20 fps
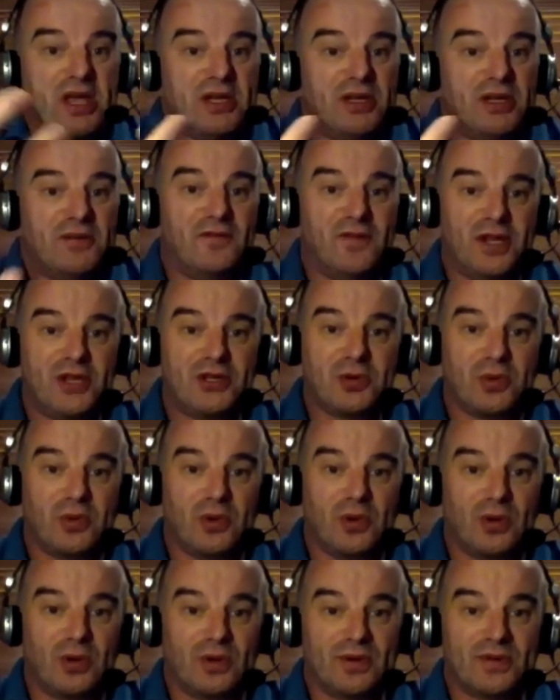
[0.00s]

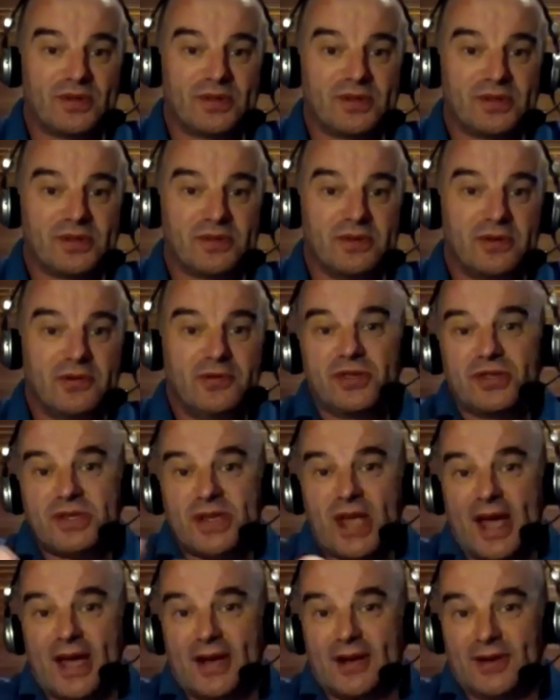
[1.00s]
individuals who
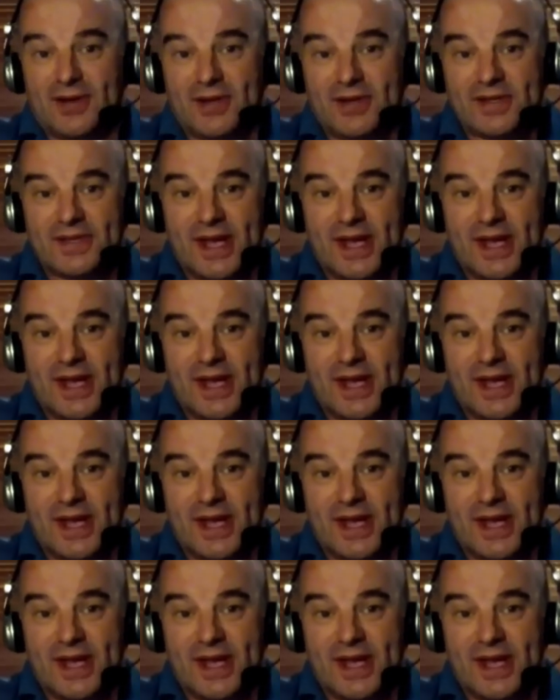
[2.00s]
stand at